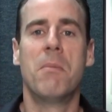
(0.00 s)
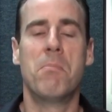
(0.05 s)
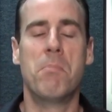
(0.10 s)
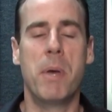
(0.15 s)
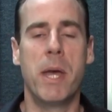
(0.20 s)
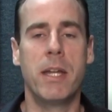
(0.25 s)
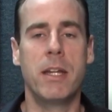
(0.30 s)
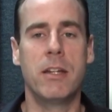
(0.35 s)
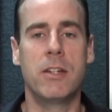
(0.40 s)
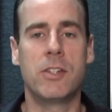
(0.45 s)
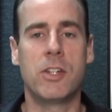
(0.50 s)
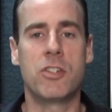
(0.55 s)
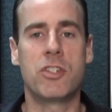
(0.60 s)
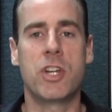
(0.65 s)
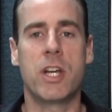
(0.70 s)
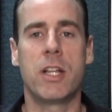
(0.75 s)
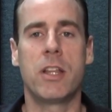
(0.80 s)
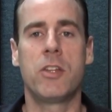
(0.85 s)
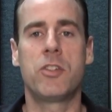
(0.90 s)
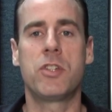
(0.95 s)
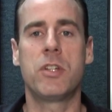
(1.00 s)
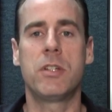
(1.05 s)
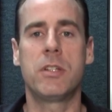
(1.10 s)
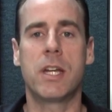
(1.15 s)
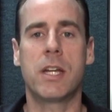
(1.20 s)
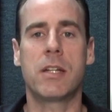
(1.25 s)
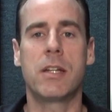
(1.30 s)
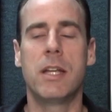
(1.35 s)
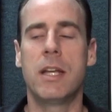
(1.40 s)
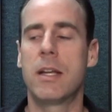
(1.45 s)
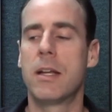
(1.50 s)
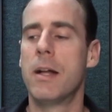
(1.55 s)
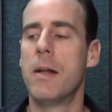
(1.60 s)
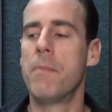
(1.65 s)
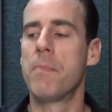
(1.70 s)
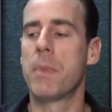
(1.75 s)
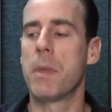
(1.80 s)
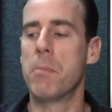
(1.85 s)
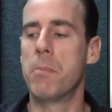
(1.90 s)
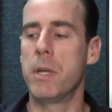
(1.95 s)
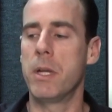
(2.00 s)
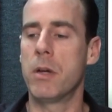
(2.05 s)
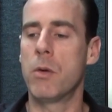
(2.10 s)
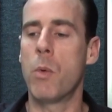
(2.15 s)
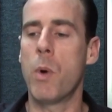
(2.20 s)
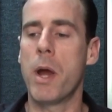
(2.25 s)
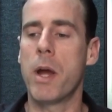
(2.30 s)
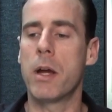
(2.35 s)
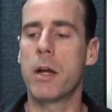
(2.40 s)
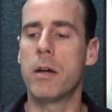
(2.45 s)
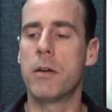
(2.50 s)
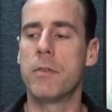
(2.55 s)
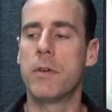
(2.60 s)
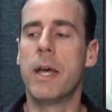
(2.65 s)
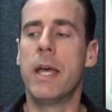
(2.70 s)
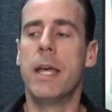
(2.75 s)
Bending is a challenging technique. Be aware of